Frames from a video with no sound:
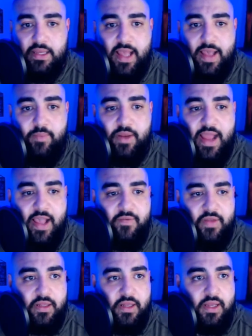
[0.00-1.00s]
I've been
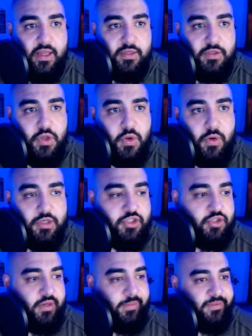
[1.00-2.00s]
having New York
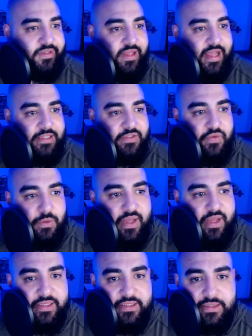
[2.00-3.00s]
strips the last few
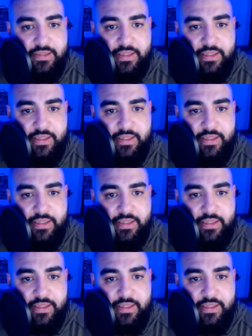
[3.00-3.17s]
days.